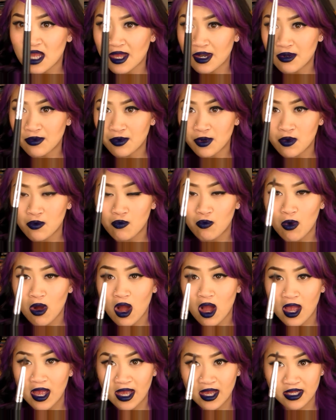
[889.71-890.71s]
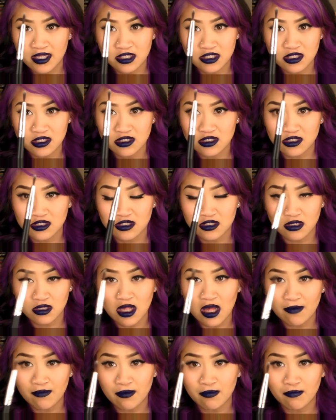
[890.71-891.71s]
I don't know why. I just
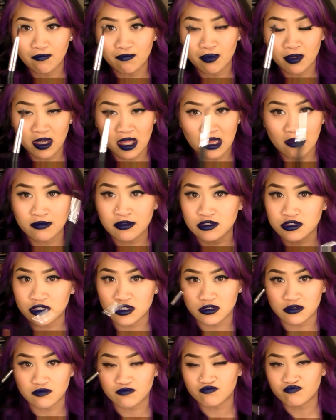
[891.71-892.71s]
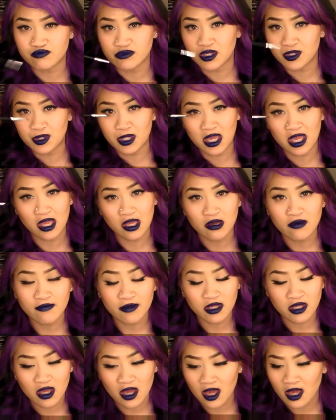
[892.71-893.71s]
still haven't been able to get the hang of
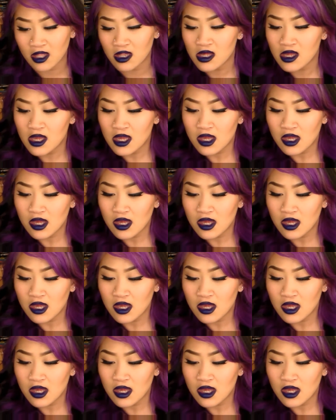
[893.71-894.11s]
it yet.